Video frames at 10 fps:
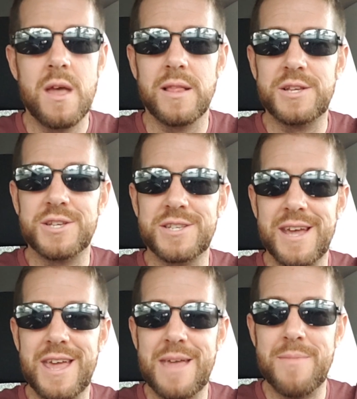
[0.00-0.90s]
let's just
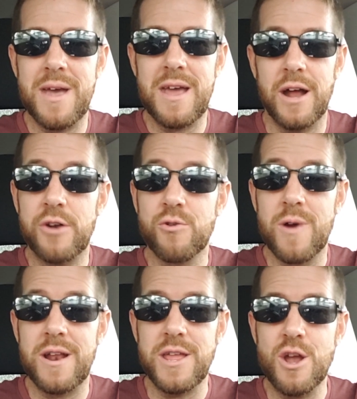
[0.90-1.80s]
say he made 100
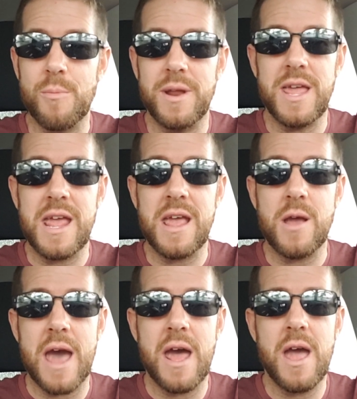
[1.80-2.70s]
grand a year, but he
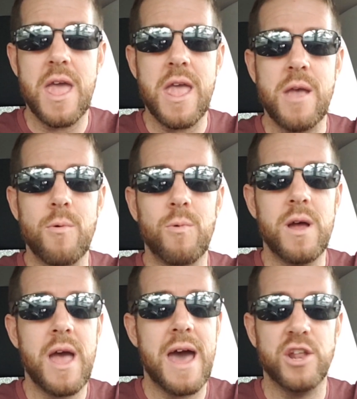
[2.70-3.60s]

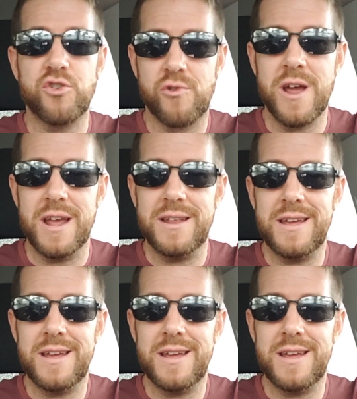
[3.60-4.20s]
had a trade.